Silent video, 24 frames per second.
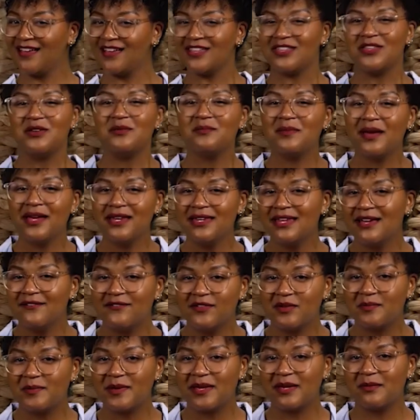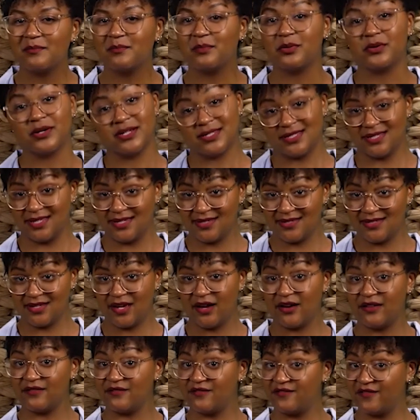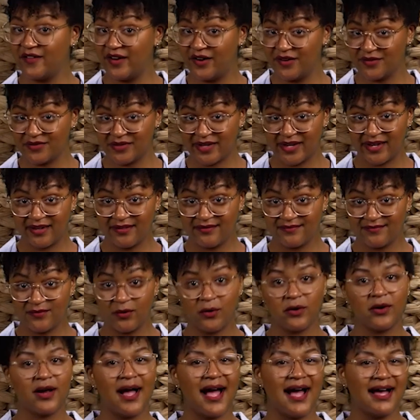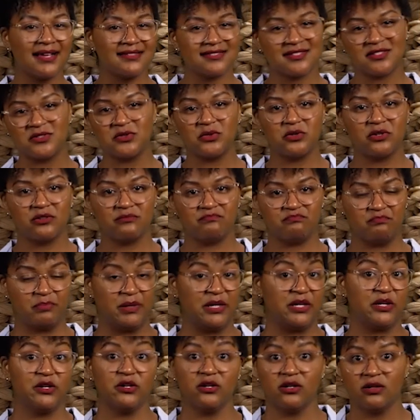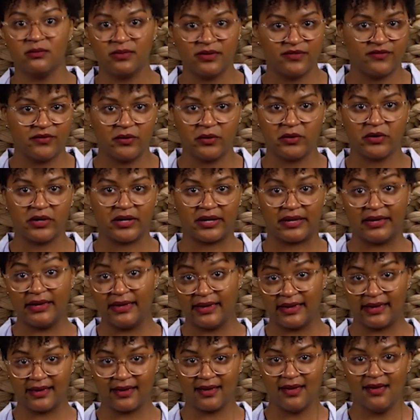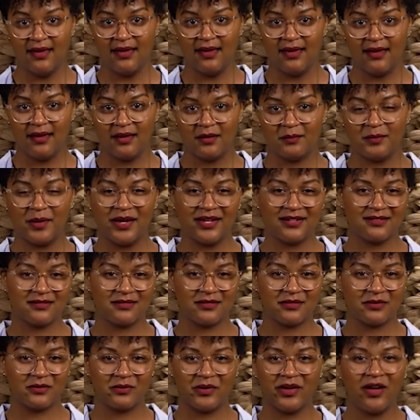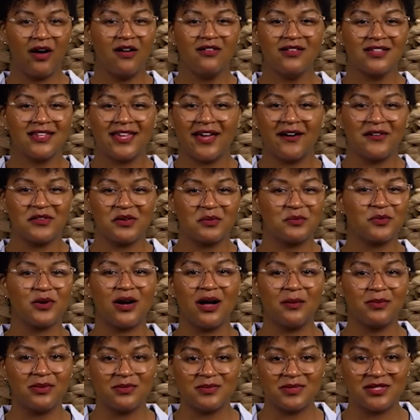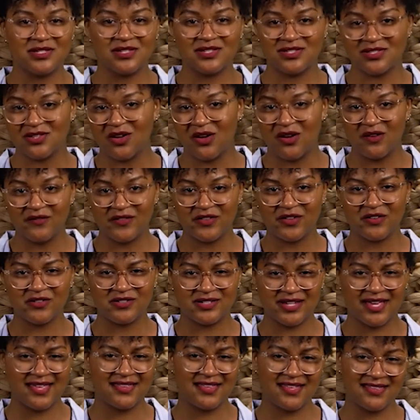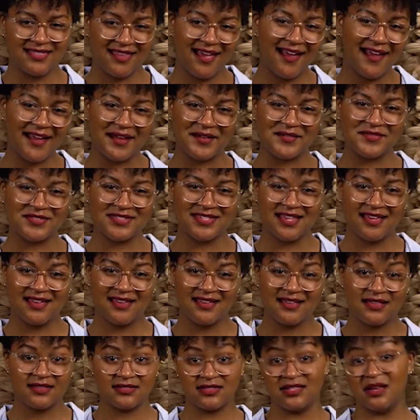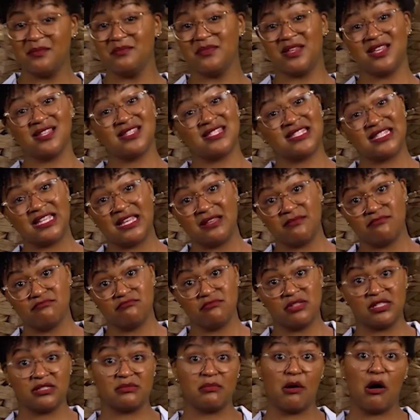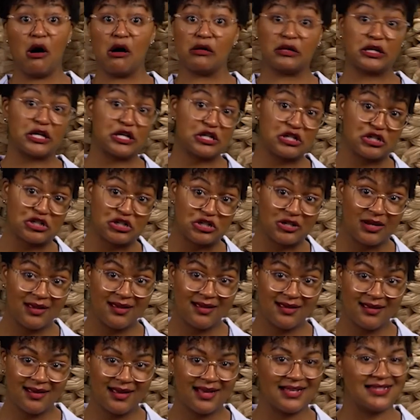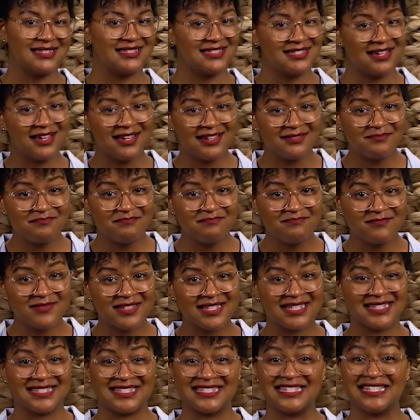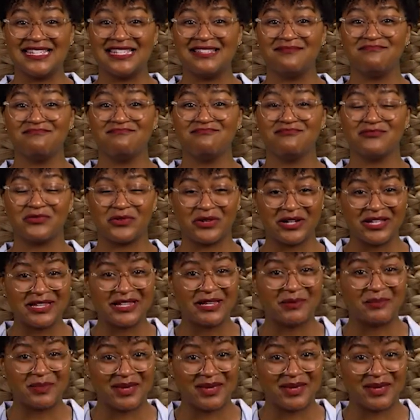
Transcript: You may never be imprisoned unfairly or asked to appear before a king, but we all encounter problems to solve in our daily lives. Some can seem smallish, and some can seem really